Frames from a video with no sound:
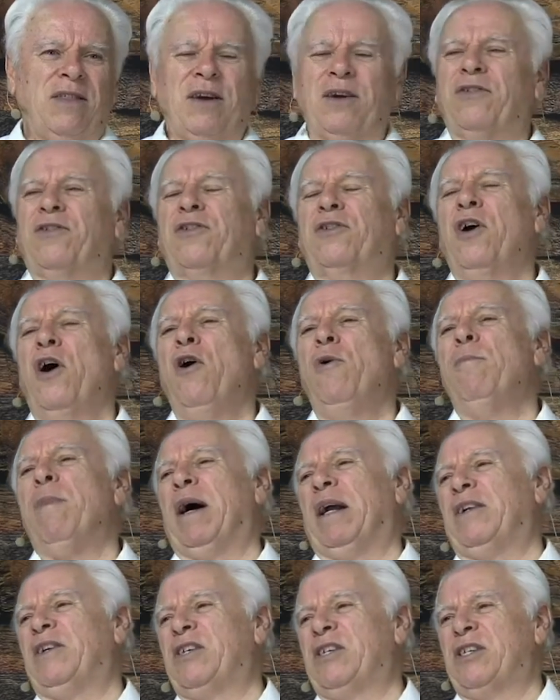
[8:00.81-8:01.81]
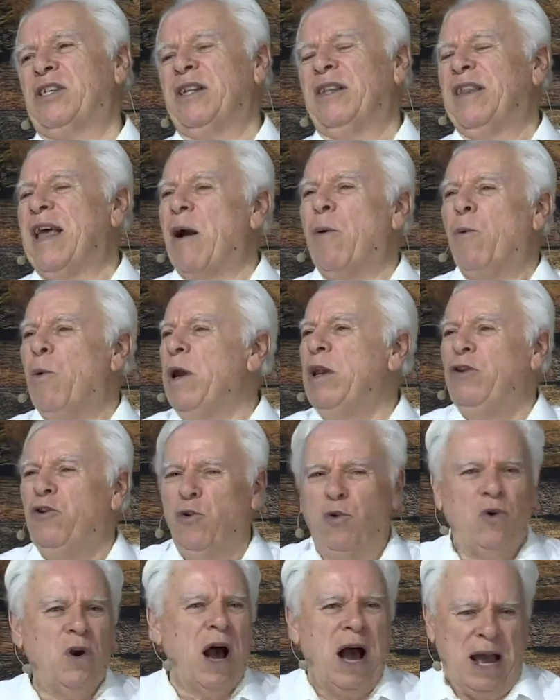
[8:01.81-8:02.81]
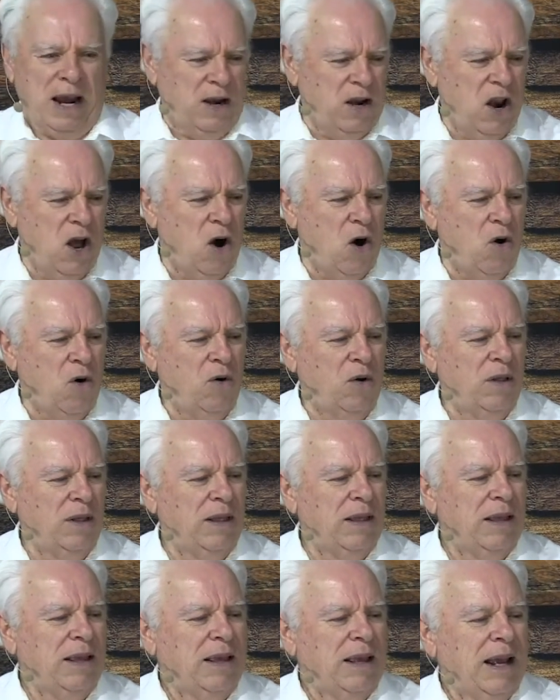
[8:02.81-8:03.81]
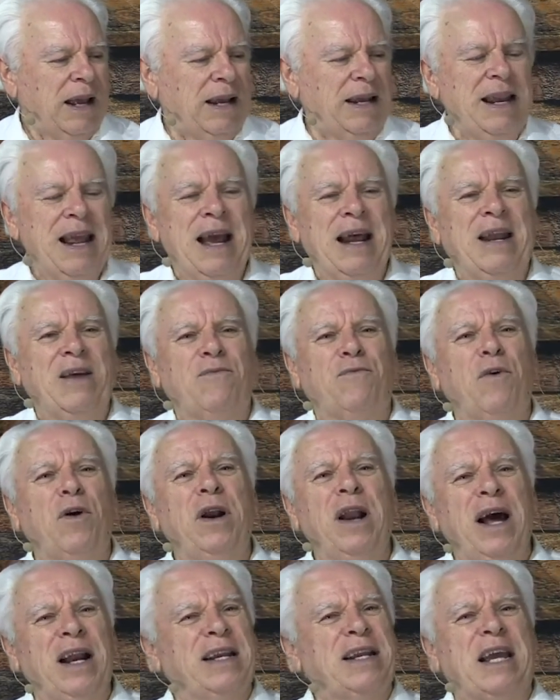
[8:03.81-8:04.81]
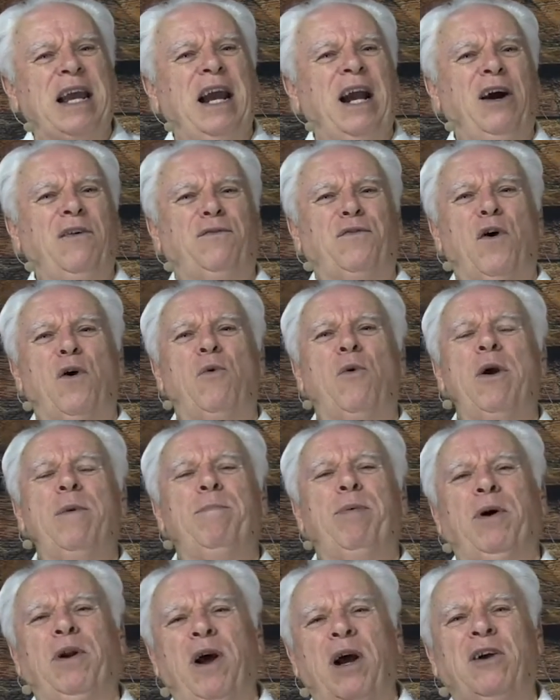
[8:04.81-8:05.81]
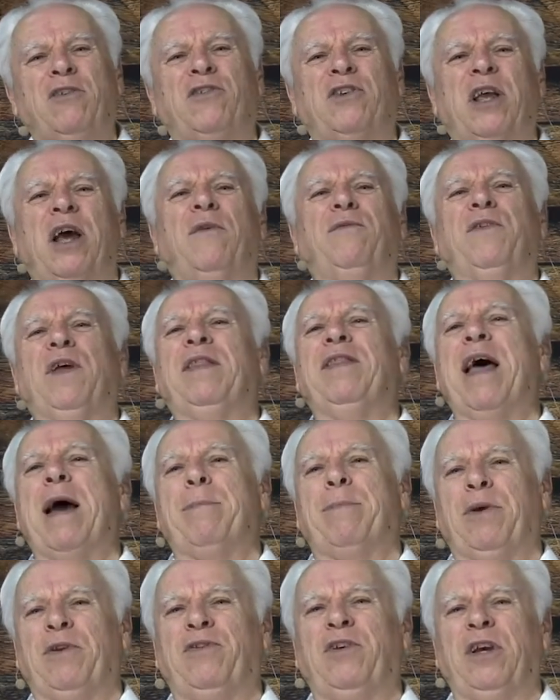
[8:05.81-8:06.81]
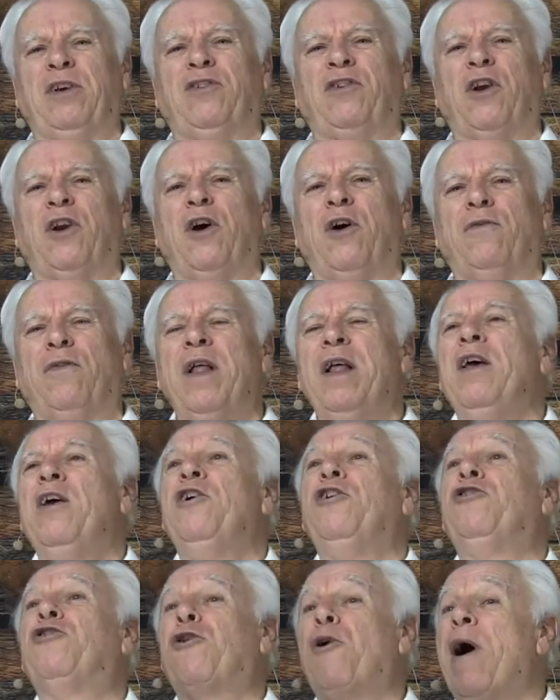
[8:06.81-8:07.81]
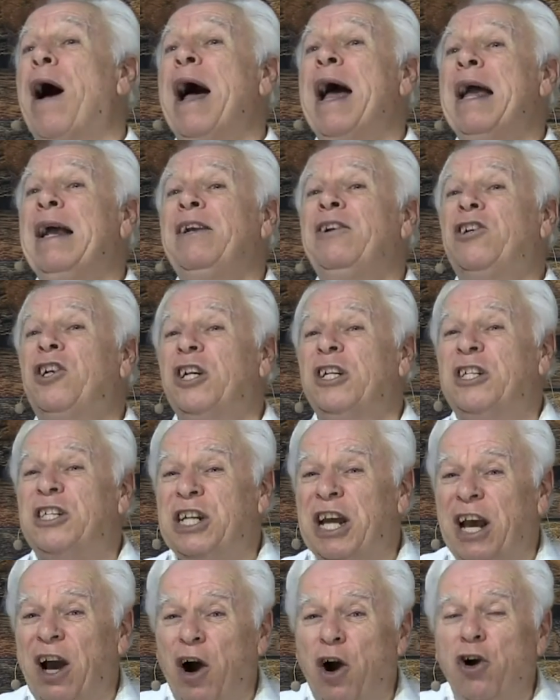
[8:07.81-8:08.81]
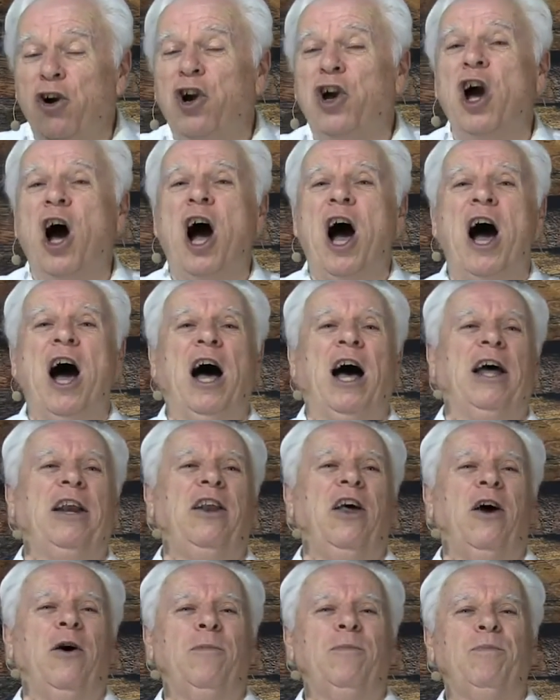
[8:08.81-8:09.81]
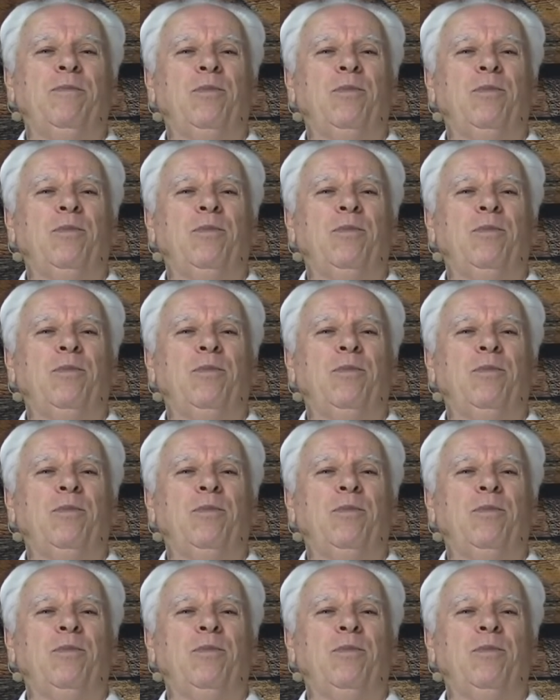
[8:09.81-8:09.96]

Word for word: There's so much that we do not know. And yet, if we're not careful, we put ourselves in that position of trying to tell God